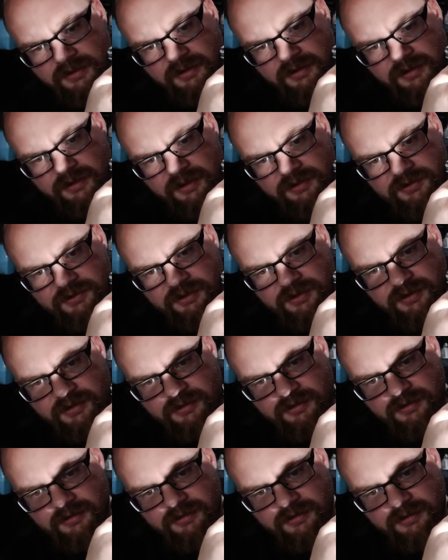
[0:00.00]
catch you.
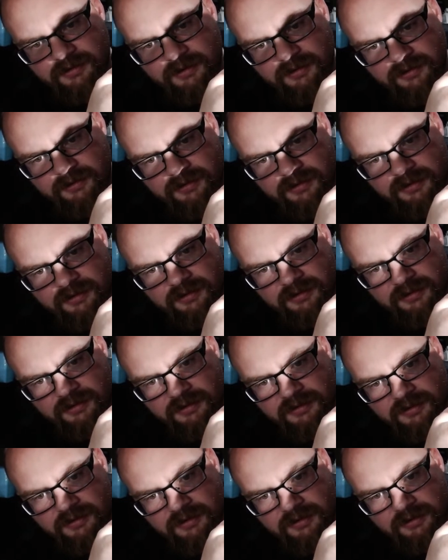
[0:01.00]
There you are.
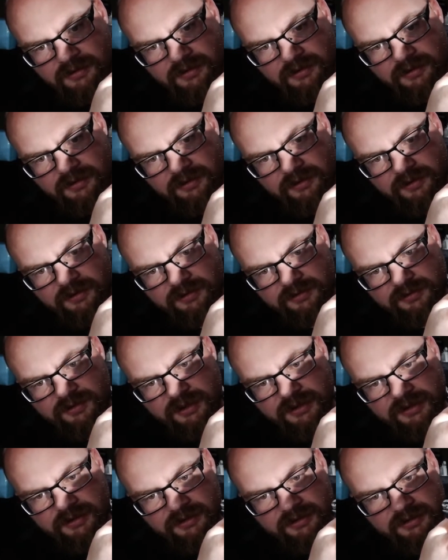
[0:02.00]
This right
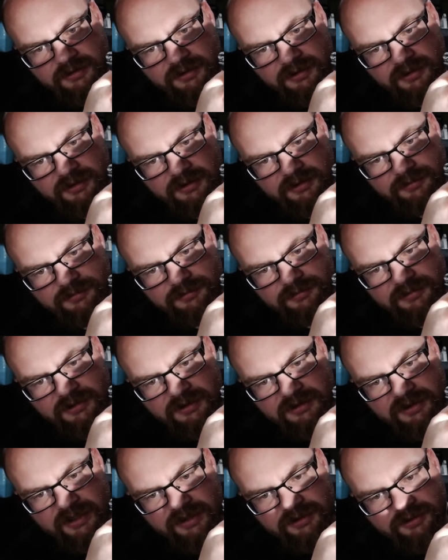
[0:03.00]
here,
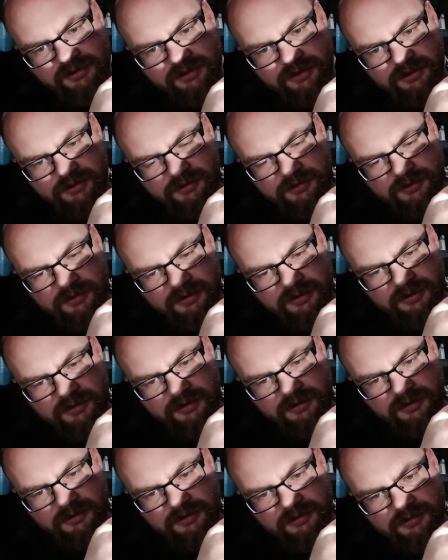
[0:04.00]
attached to your
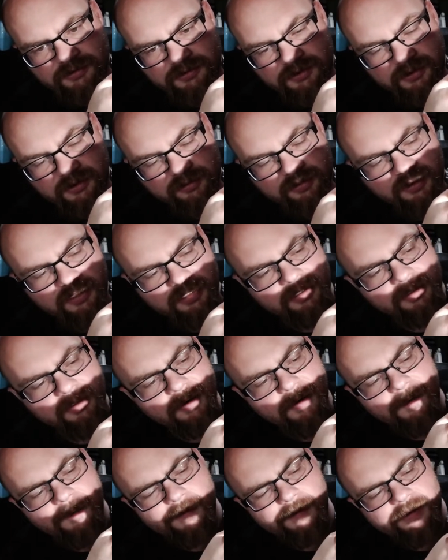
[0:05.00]
trigger bar,
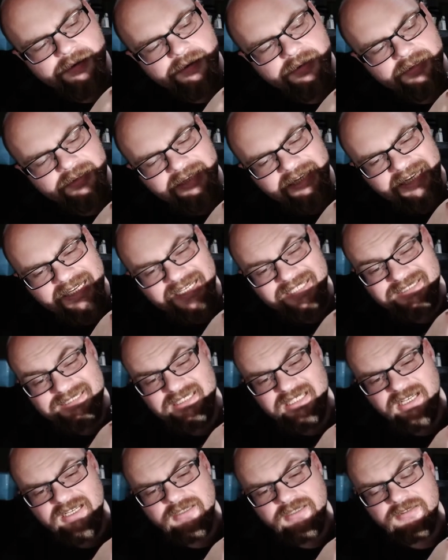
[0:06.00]
acts
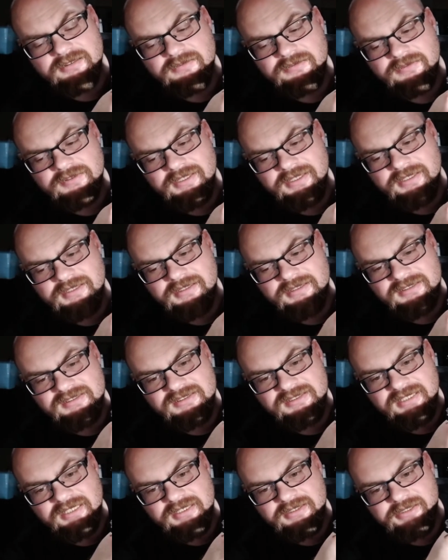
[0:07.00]
kind of like a
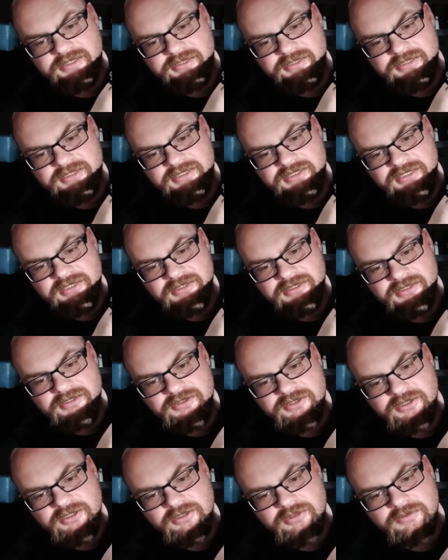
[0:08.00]
secondary sear.
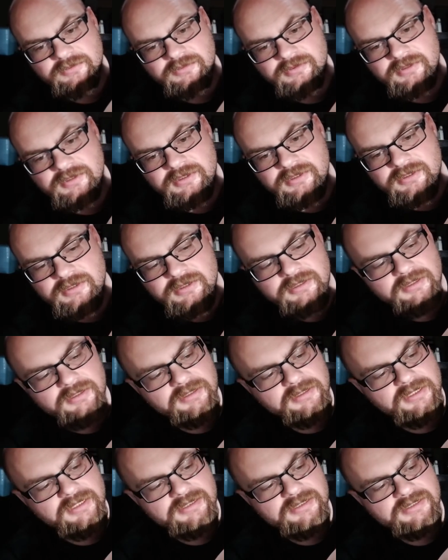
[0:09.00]
So
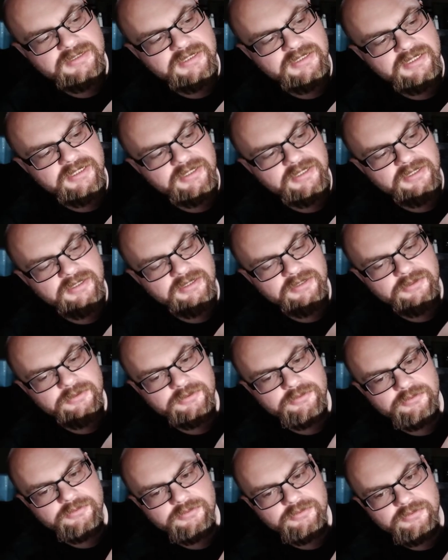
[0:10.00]
let's say
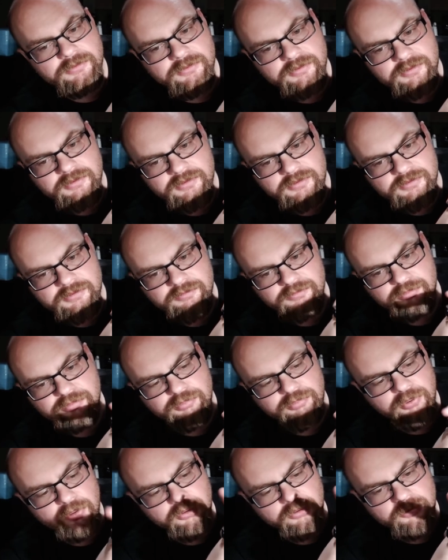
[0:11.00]
you
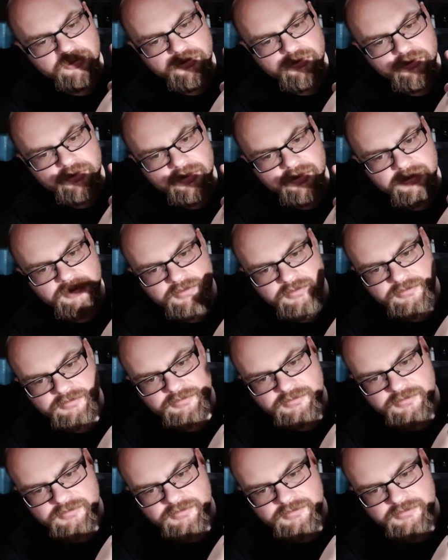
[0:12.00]
pull the trigger,